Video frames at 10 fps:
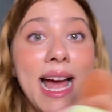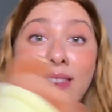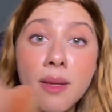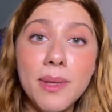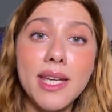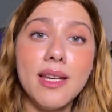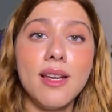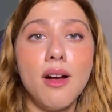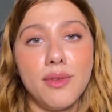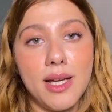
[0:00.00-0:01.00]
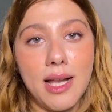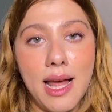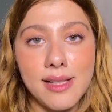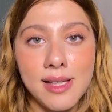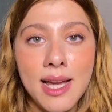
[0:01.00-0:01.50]
at the beginning of the
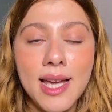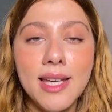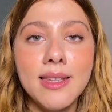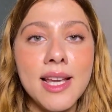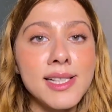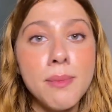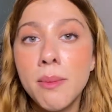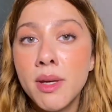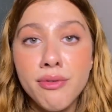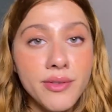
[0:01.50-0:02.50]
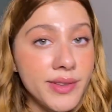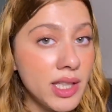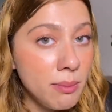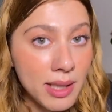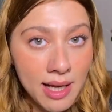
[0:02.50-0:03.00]
class. It takes maybe
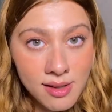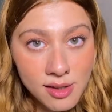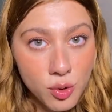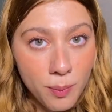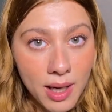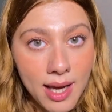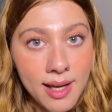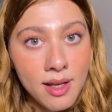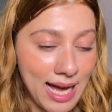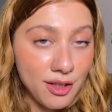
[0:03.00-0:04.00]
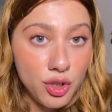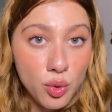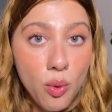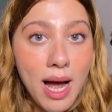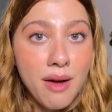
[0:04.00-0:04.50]
15 minutes to play and
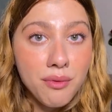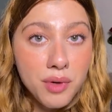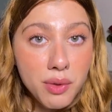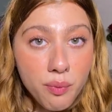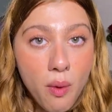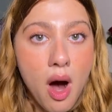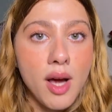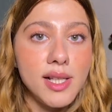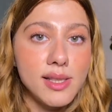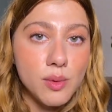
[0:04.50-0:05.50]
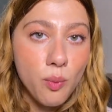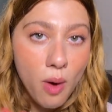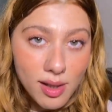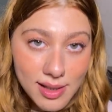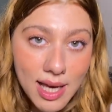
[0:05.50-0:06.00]
you have revised
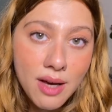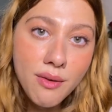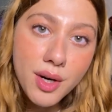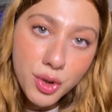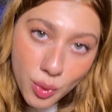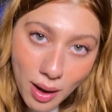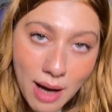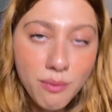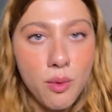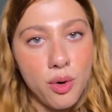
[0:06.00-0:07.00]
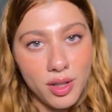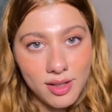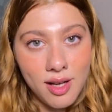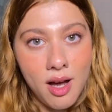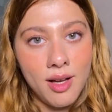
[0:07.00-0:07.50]
whatever you have
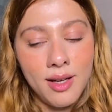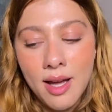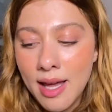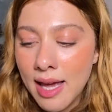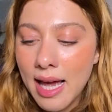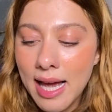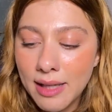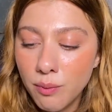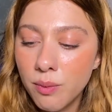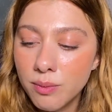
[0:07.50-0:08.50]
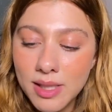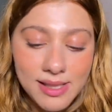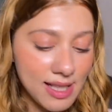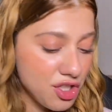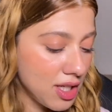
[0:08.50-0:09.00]
worked on. And the
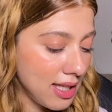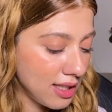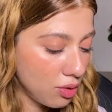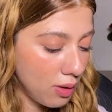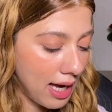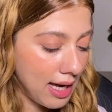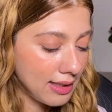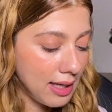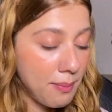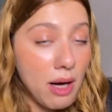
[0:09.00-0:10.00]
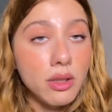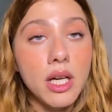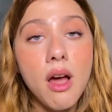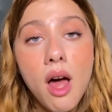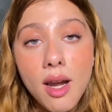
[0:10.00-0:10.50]
session that you had about
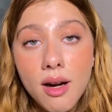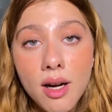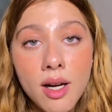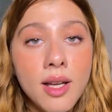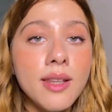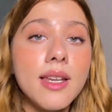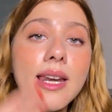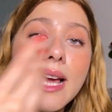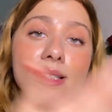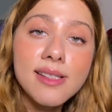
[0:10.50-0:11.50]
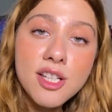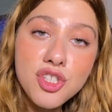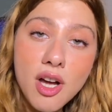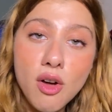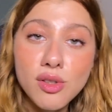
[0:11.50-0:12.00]
the color, the next
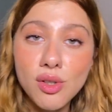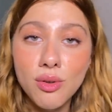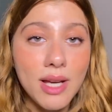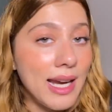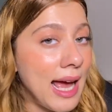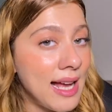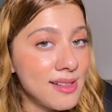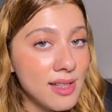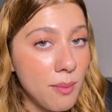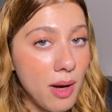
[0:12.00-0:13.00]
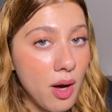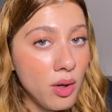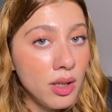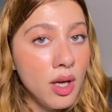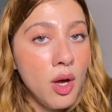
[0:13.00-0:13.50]
session also you can ask about